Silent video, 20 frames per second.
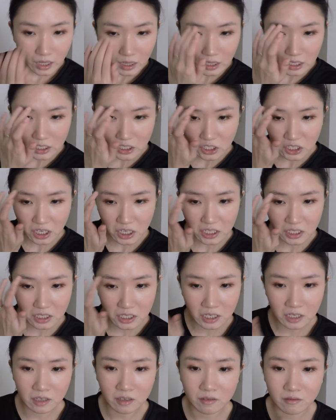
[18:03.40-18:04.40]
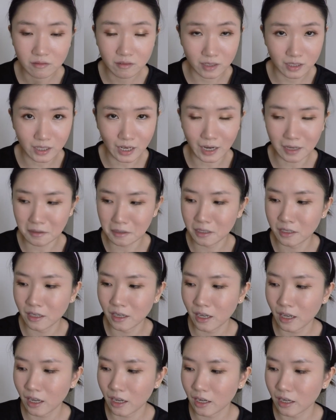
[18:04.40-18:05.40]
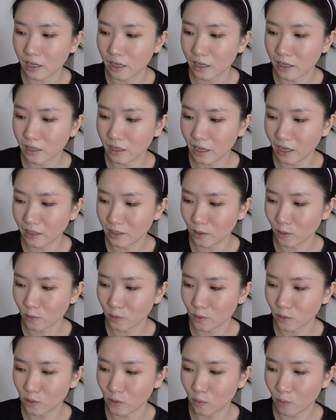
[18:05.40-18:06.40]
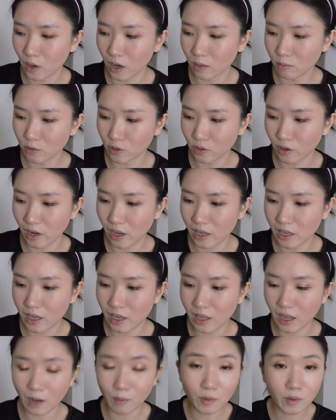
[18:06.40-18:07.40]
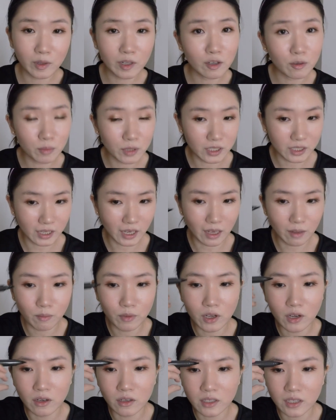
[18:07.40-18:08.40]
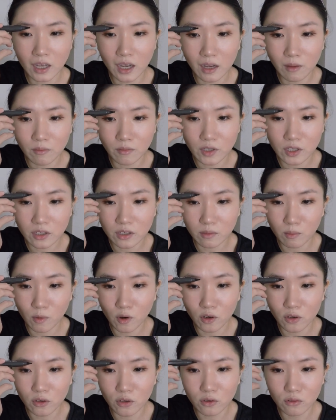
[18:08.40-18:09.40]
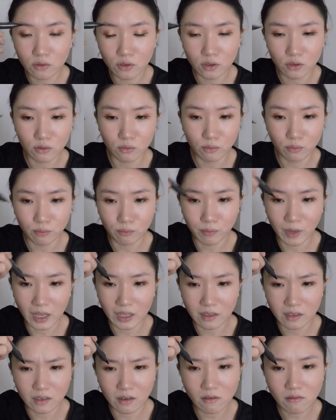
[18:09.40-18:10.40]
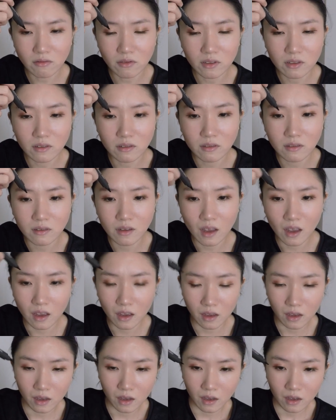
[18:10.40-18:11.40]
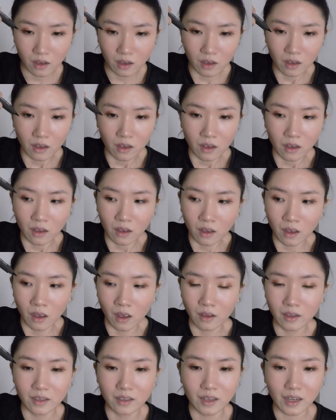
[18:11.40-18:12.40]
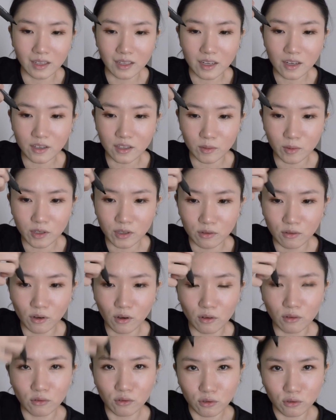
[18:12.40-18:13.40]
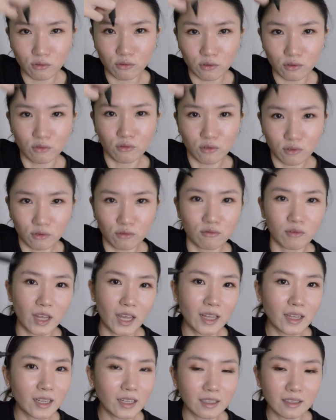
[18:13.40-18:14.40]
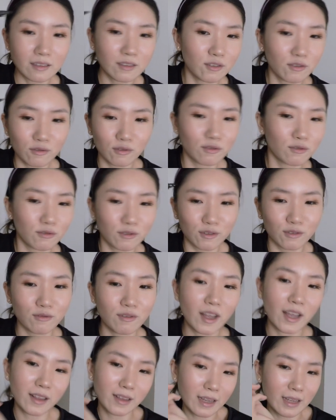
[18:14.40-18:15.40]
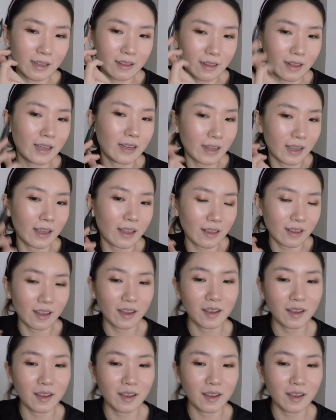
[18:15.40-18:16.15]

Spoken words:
Let's just start and talk to you while I'm trying it. I'm a little bit scared because I'm just more used to pencils. I think I'm supposed to go and then like that.